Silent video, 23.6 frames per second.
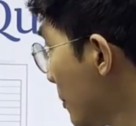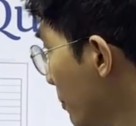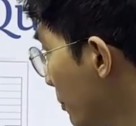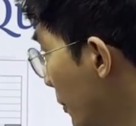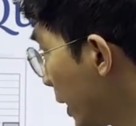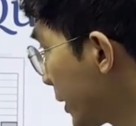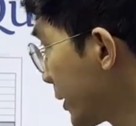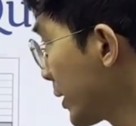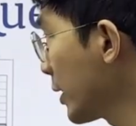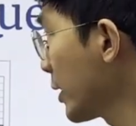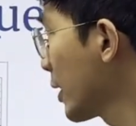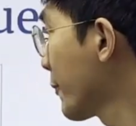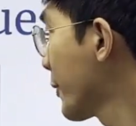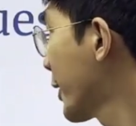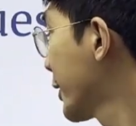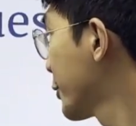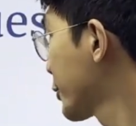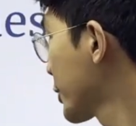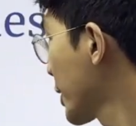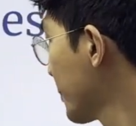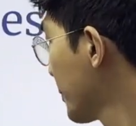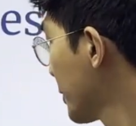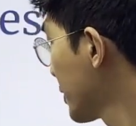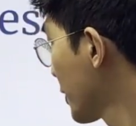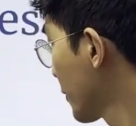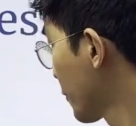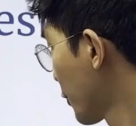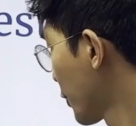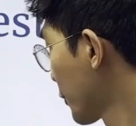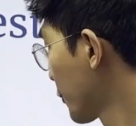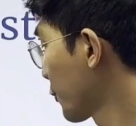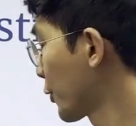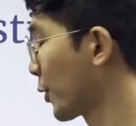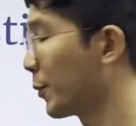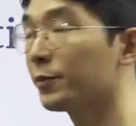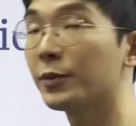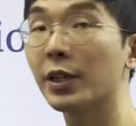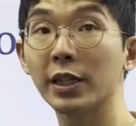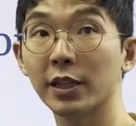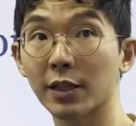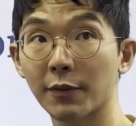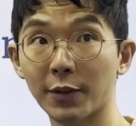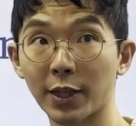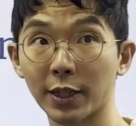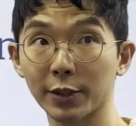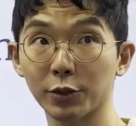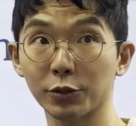my data value can be different from
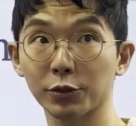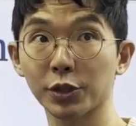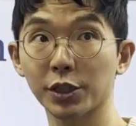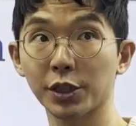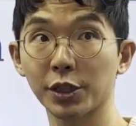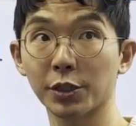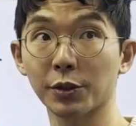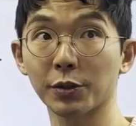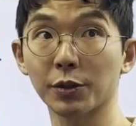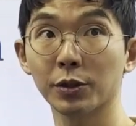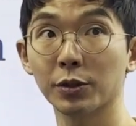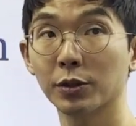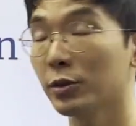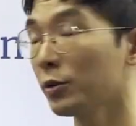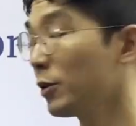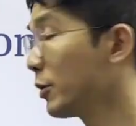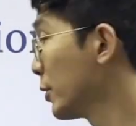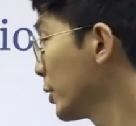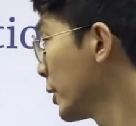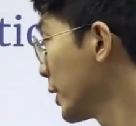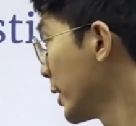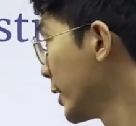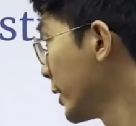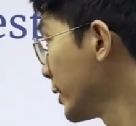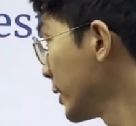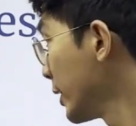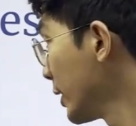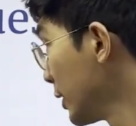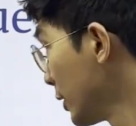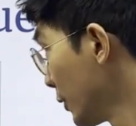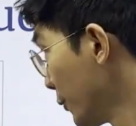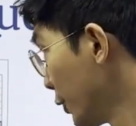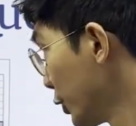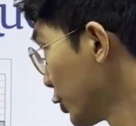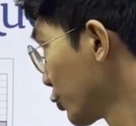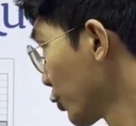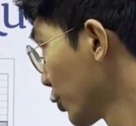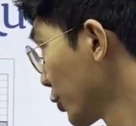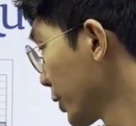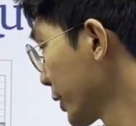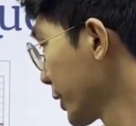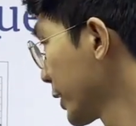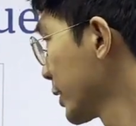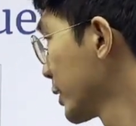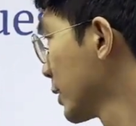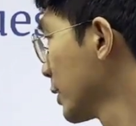data values here individually,